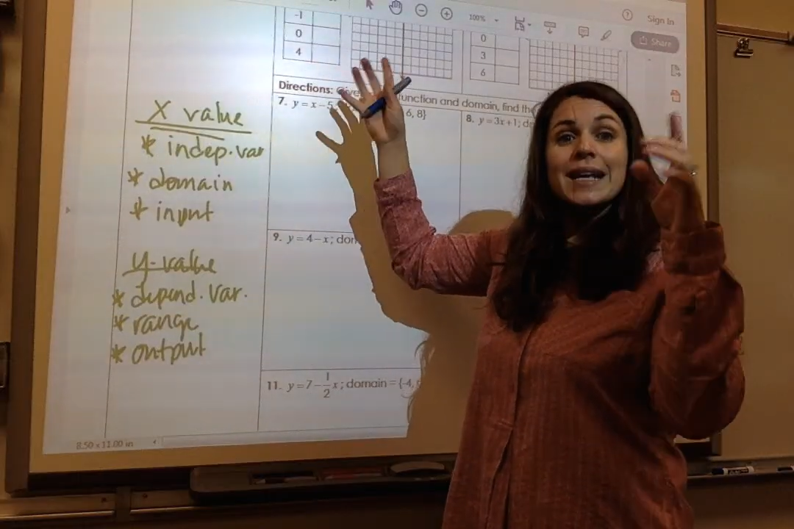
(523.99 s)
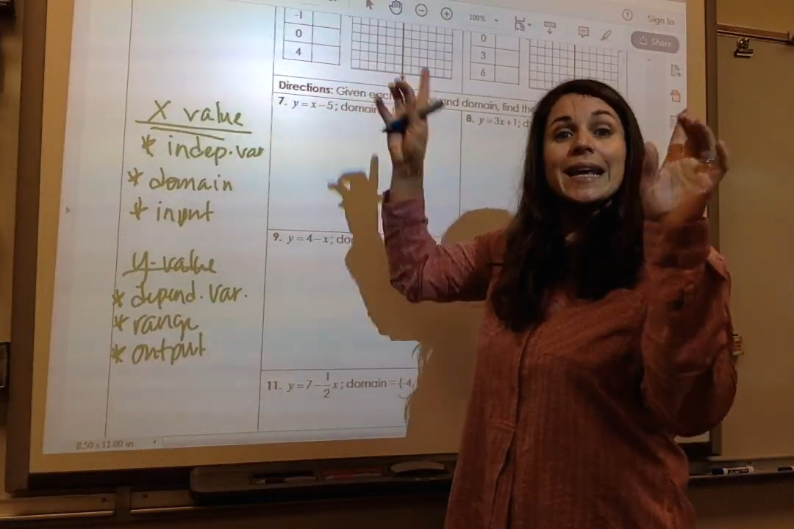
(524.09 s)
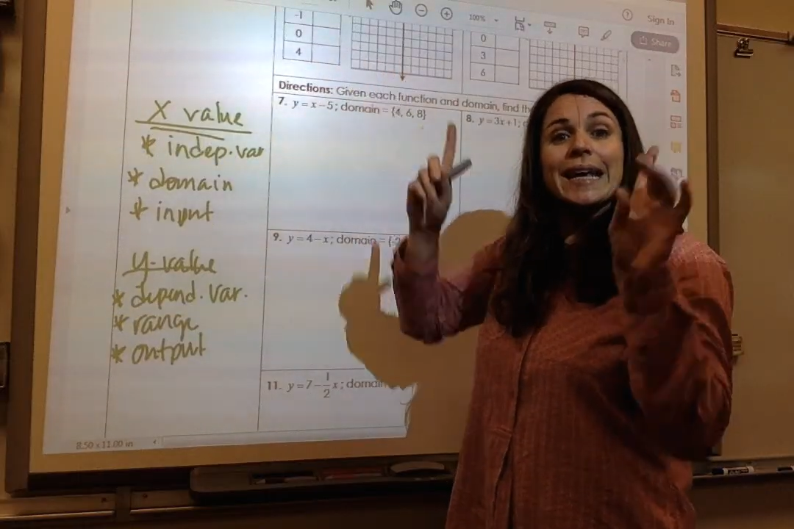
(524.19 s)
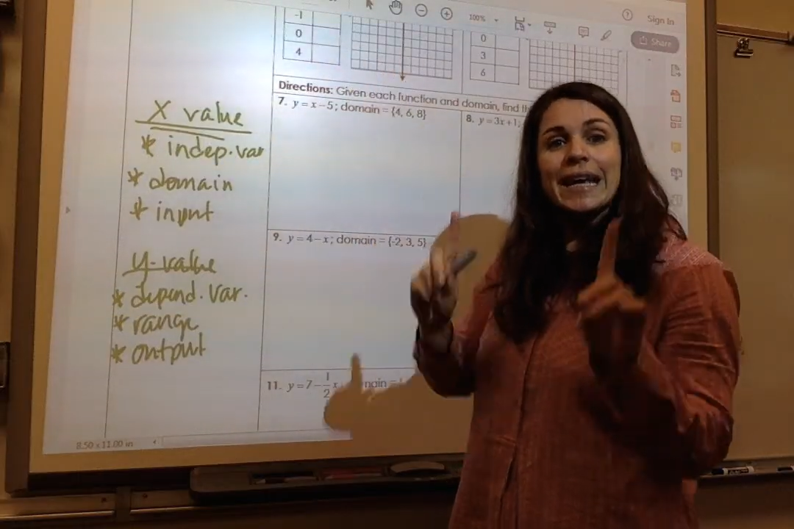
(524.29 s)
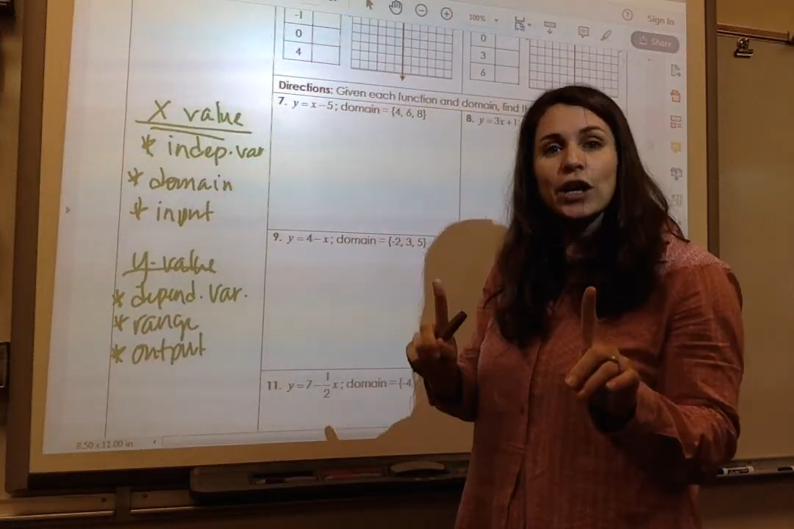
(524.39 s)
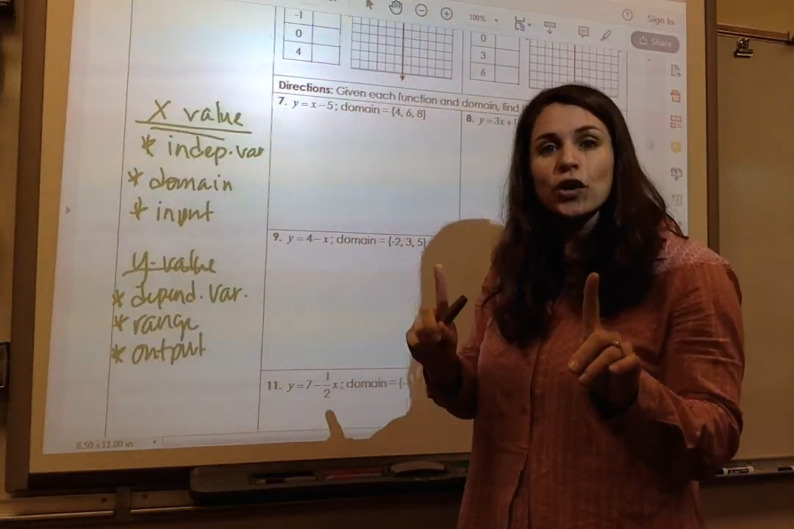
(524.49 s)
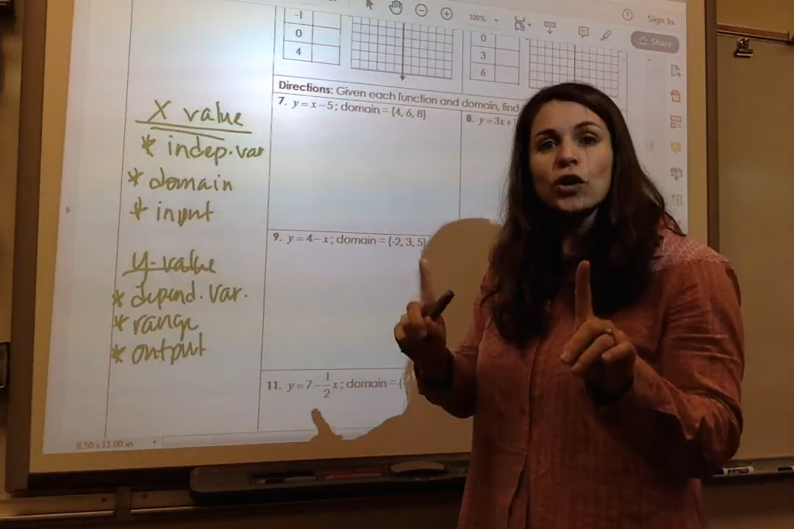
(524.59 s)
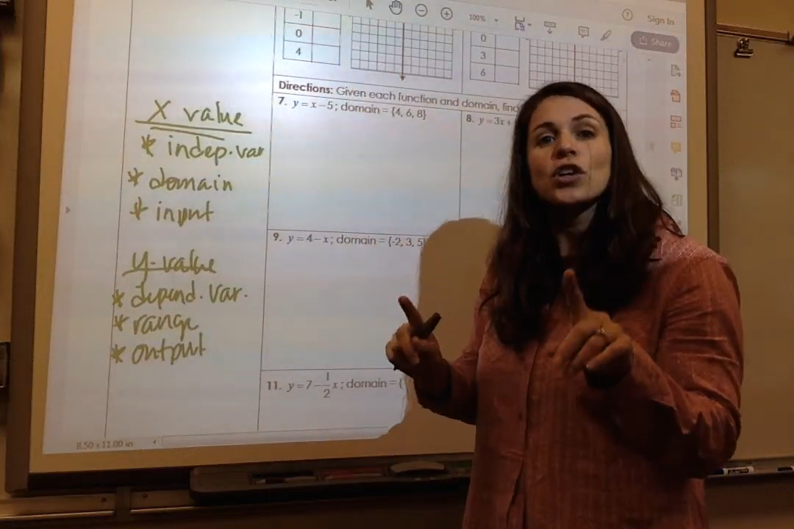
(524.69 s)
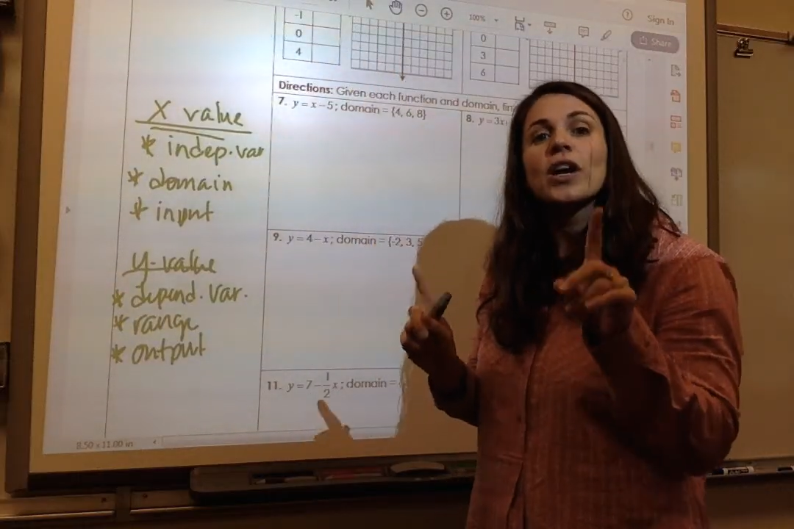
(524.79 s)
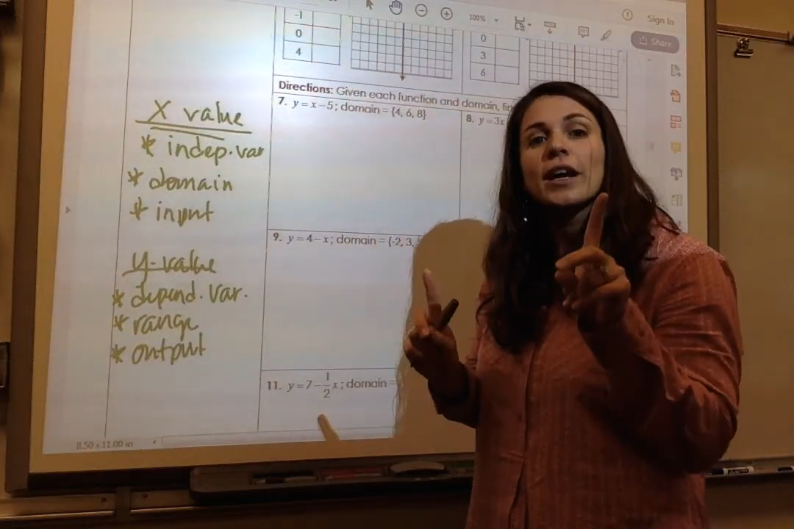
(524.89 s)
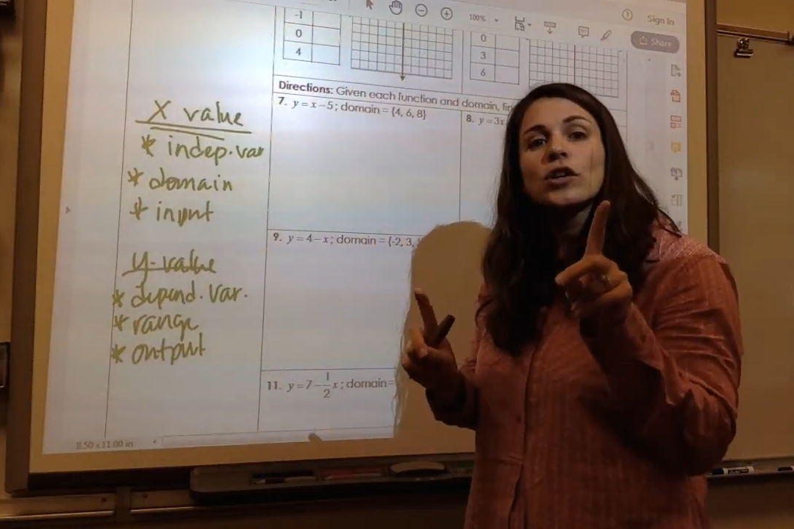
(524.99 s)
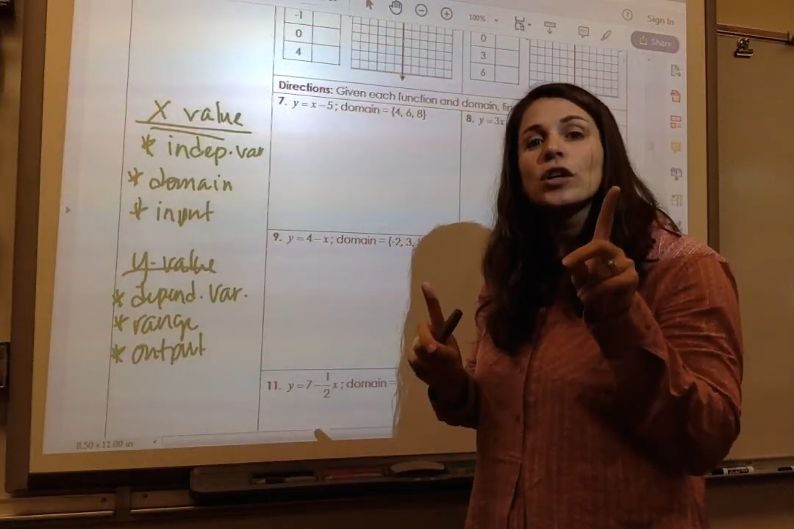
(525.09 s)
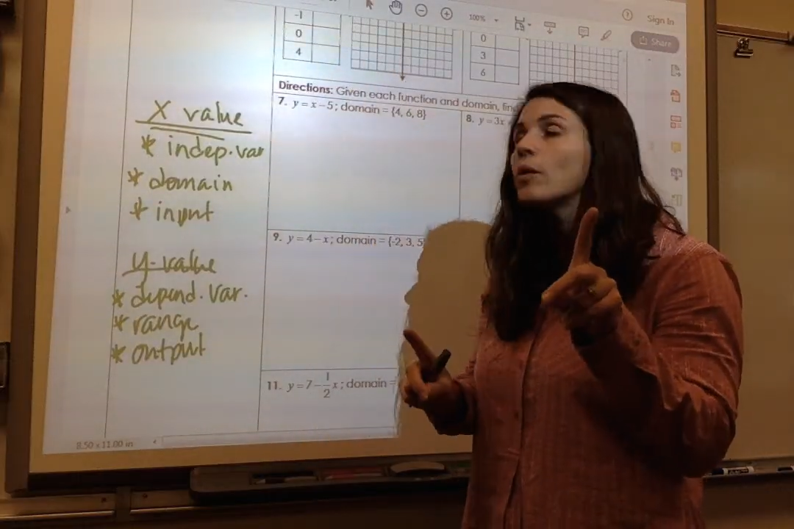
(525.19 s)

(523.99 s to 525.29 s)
Here, you got to look